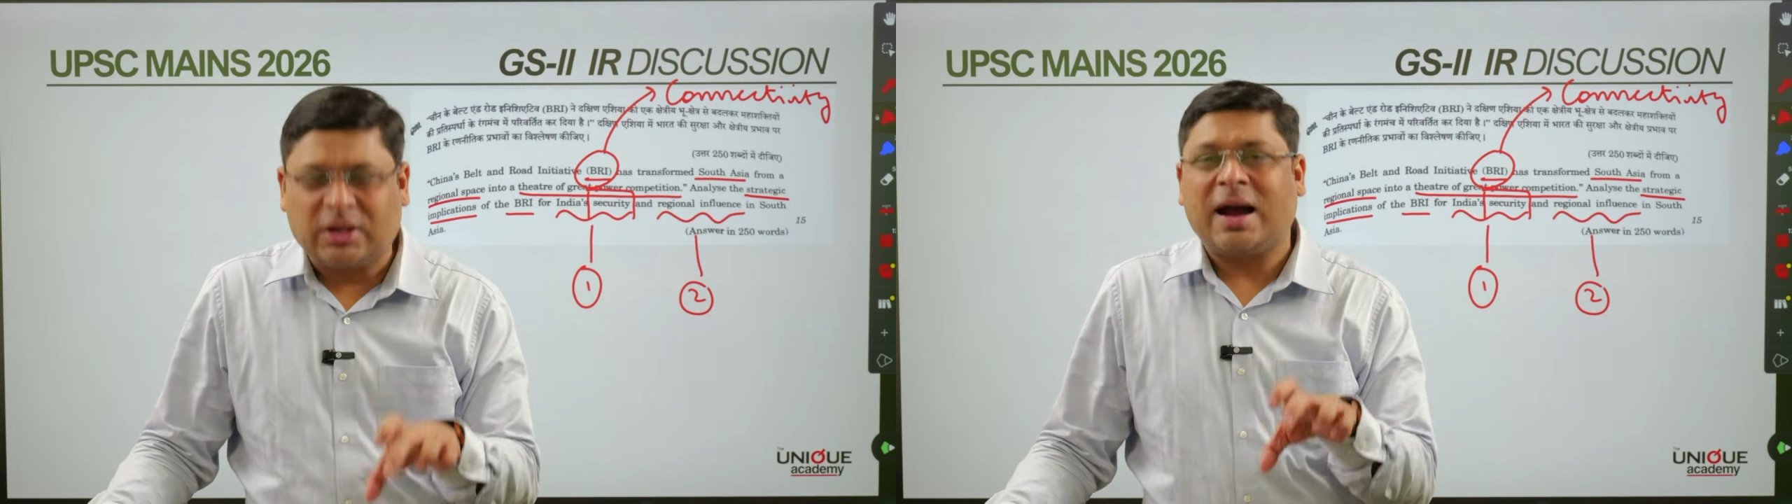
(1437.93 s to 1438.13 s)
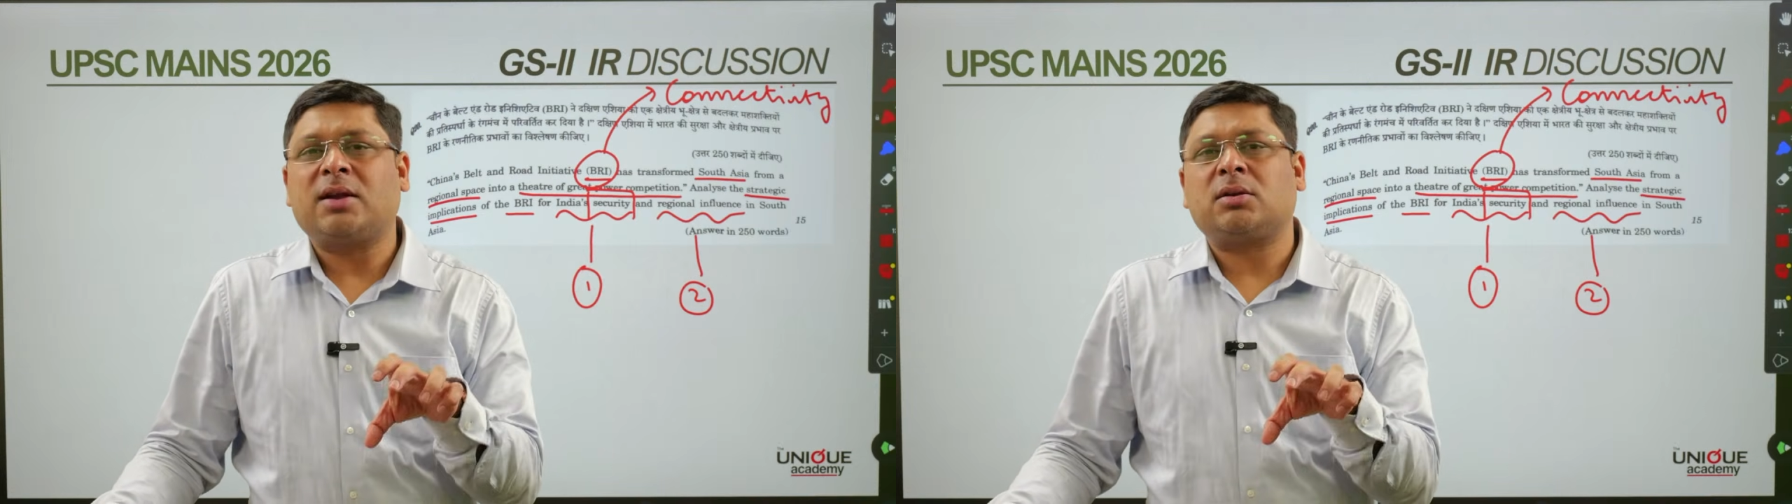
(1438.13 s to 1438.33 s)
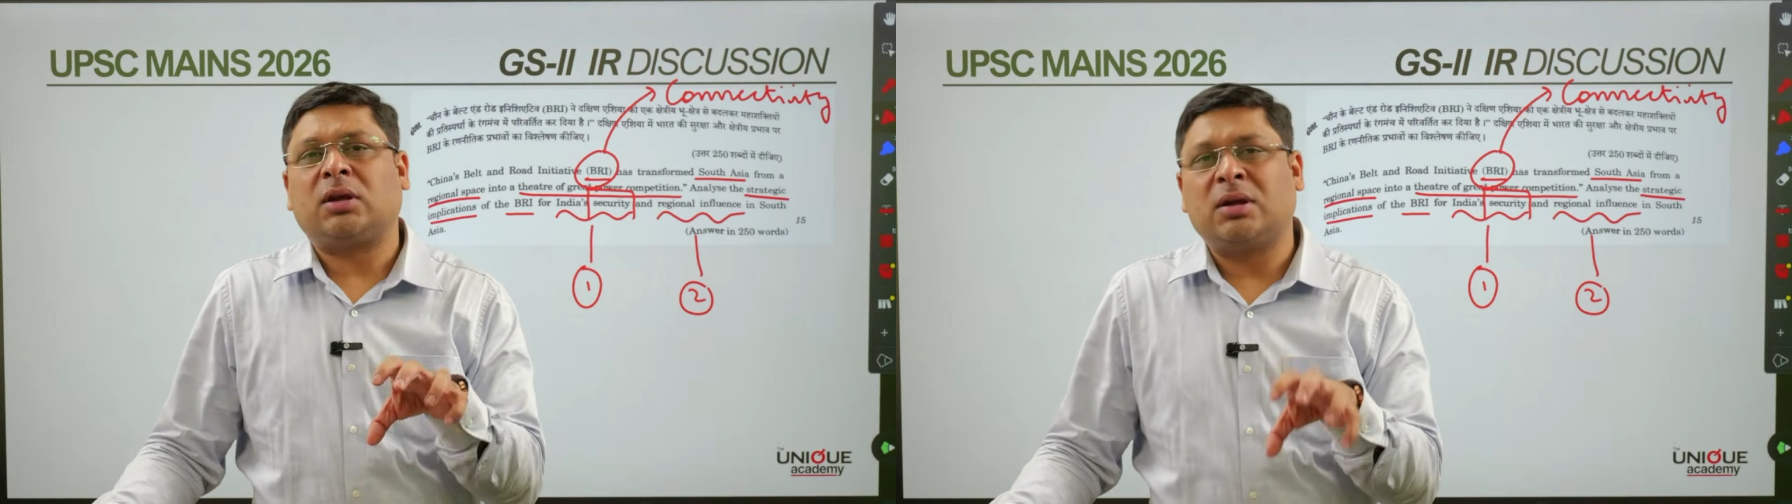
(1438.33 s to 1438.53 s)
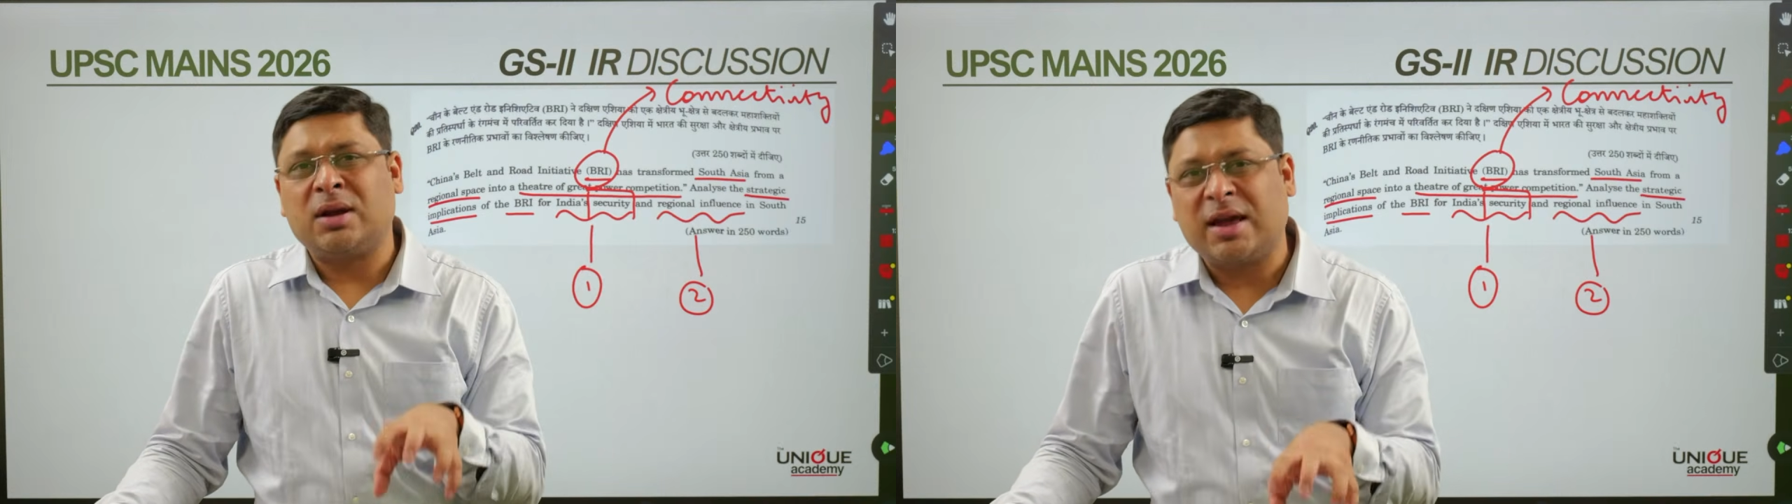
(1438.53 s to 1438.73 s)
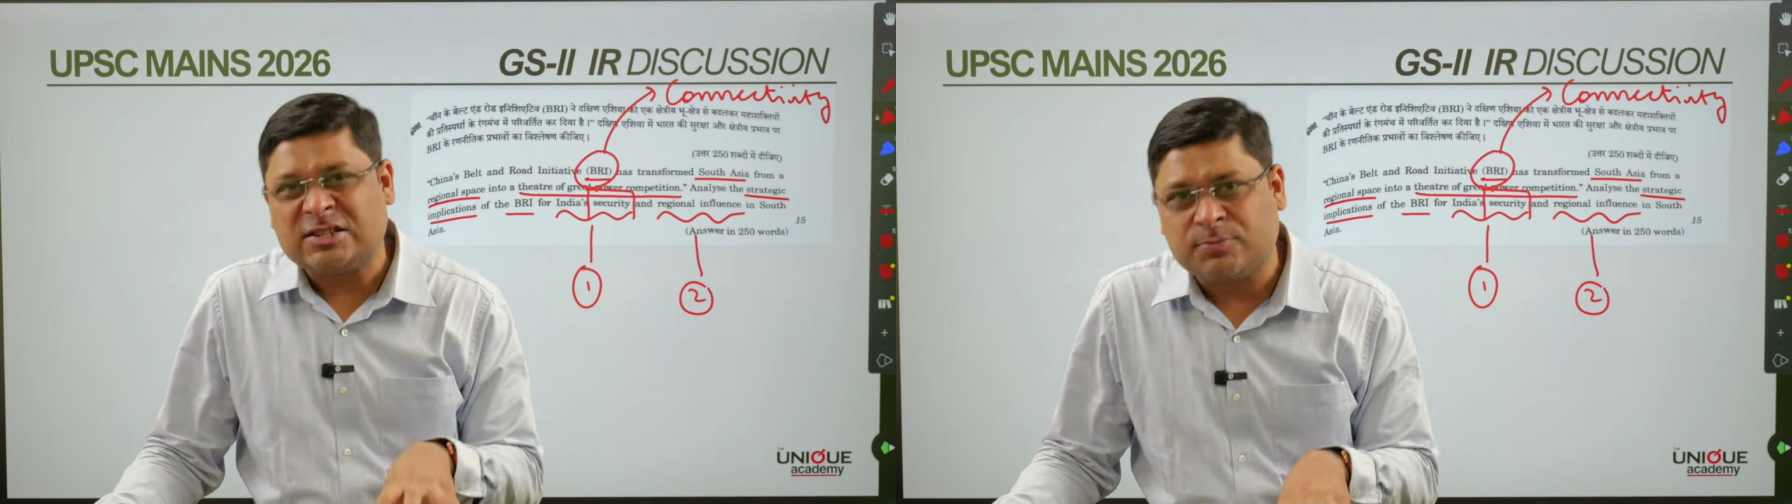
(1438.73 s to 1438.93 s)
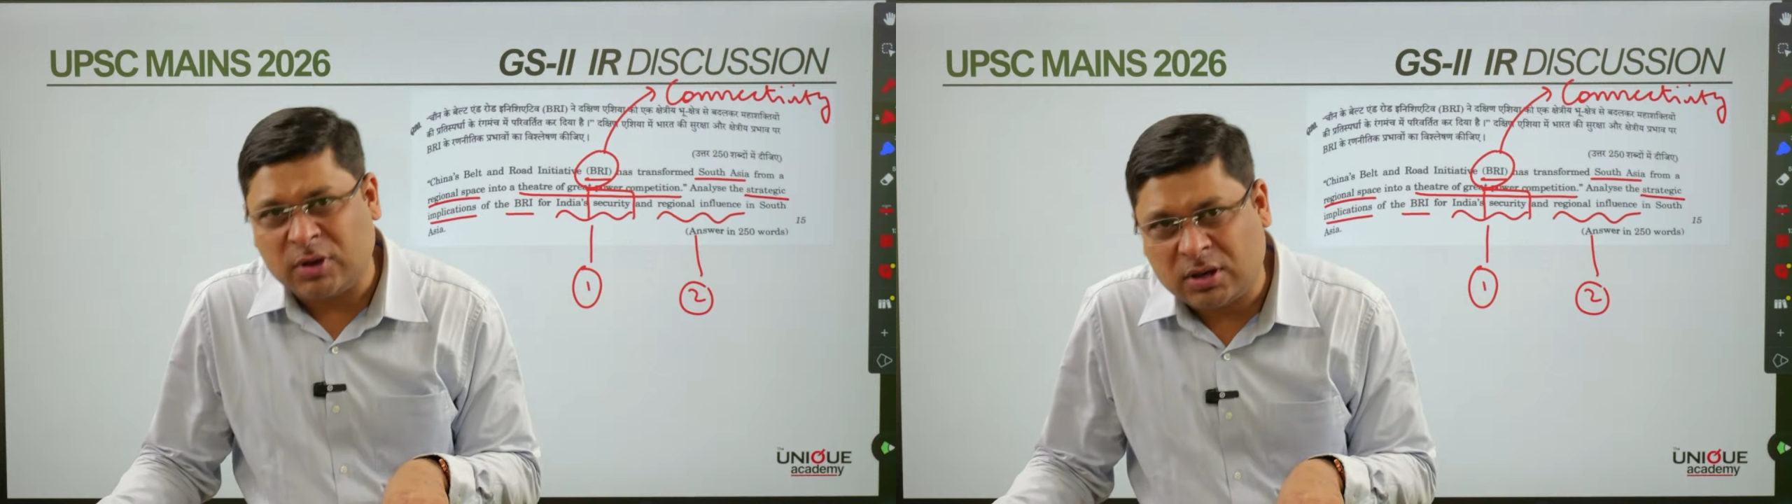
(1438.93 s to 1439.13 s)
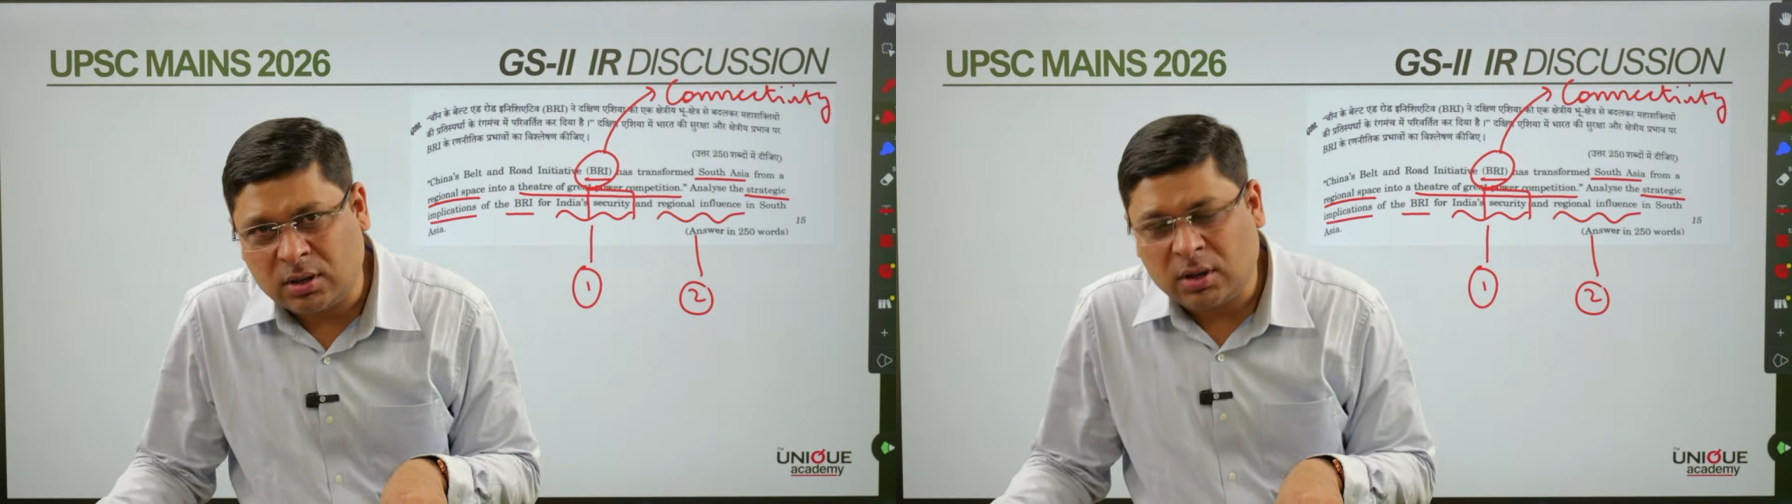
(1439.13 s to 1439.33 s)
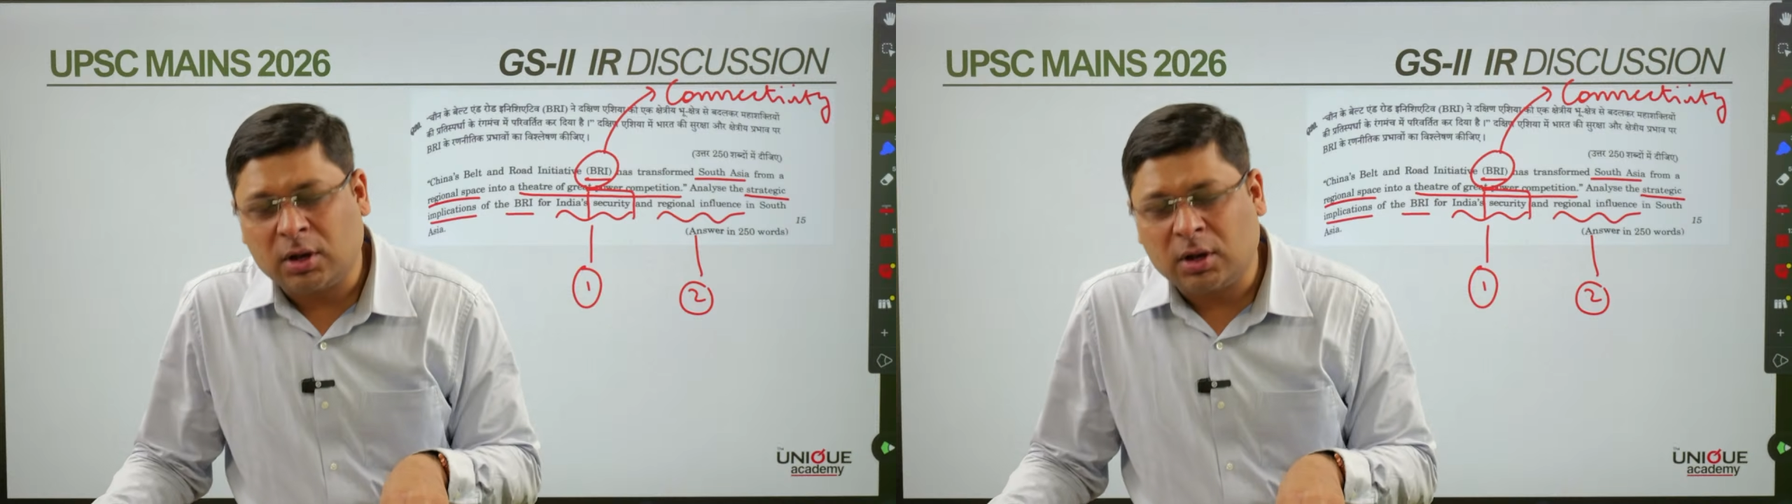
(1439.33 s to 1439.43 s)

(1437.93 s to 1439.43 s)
that India is big,